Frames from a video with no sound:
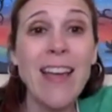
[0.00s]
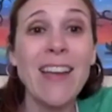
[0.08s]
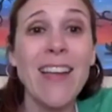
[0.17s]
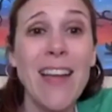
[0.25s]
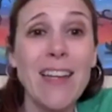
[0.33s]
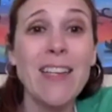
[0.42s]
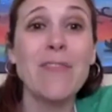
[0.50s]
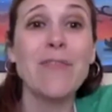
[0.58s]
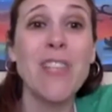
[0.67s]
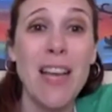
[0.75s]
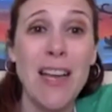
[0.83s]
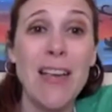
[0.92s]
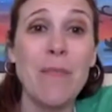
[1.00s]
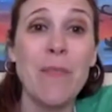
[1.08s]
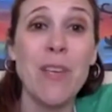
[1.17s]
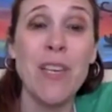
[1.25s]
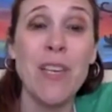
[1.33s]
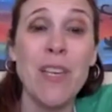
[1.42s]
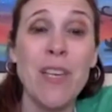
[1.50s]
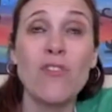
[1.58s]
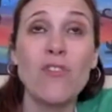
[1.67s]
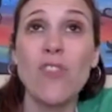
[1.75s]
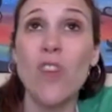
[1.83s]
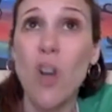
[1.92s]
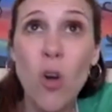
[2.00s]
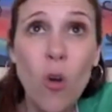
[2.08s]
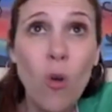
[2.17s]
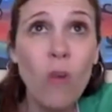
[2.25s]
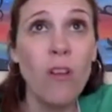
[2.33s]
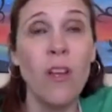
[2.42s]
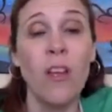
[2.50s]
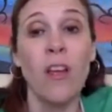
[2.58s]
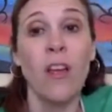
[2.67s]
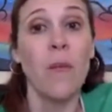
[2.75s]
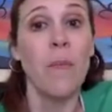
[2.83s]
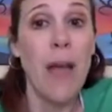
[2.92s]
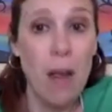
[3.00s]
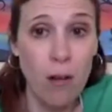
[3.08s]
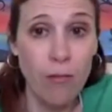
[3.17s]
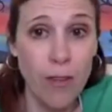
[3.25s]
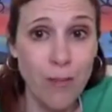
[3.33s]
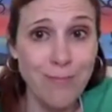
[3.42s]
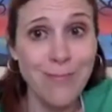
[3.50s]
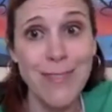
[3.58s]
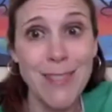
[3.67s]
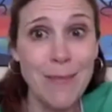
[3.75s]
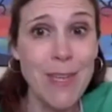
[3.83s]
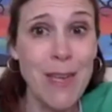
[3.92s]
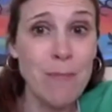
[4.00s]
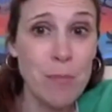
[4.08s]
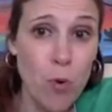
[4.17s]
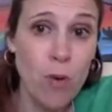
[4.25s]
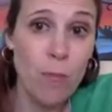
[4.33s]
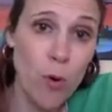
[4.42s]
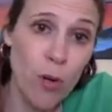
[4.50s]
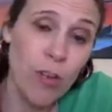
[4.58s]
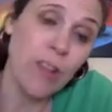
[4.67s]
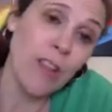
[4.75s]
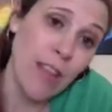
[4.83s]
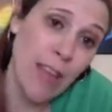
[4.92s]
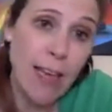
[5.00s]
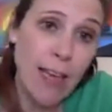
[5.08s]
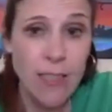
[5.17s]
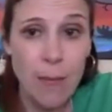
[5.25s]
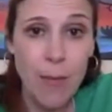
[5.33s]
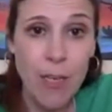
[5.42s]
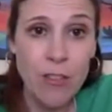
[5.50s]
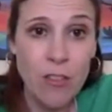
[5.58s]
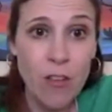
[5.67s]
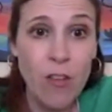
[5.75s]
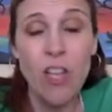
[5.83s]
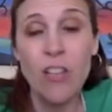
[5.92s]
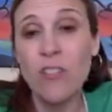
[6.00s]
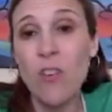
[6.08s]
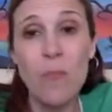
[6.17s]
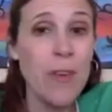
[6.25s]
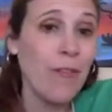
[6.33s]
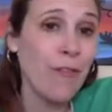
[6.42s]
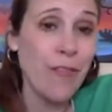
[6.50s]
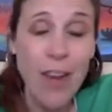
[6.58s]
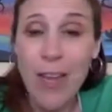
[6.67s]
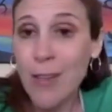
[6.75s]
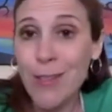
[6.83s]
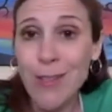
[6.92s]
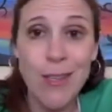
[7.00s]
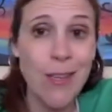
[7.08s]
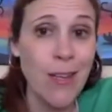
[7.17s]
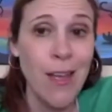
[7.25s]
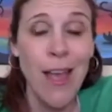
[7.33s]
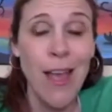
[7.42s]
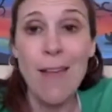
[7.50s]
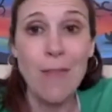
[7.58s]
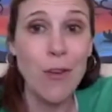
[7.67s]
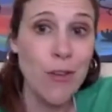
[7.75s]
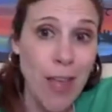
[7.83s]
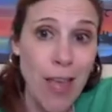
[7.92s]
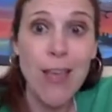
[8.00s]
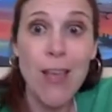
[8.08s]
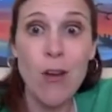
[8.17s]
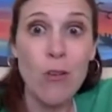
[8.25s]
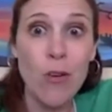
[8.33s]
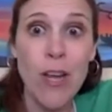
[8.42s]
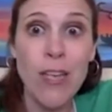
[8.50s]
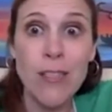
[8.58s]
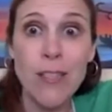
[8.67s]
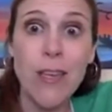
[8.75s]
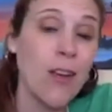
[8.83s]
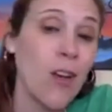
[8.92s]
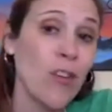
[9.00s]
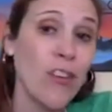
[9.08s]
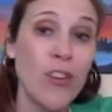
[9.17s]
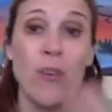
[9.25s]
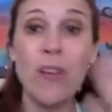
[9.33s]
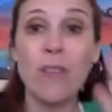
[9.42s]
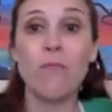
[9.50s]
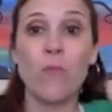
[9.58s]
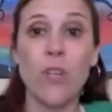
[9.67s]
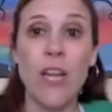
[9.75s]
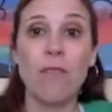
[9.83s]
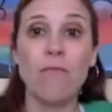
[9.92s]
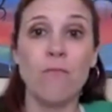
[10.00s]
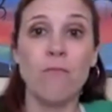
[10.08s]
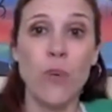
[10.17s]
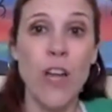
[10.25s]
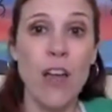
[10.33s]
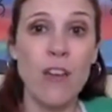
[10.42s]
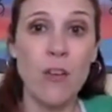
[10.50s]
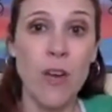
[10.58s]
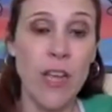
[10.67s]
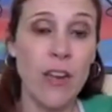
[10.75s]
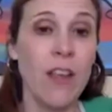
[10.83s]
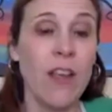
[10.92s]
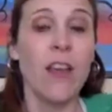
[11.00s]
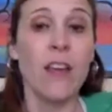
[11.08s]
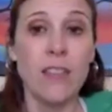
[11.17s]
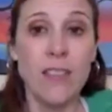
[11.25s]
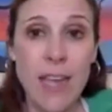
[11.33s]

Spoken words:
That kind of time is so powerful, sometimes more important than the academic. So don't be afraid to have your day go crazy and go, you know what, we're done, we're not doing it.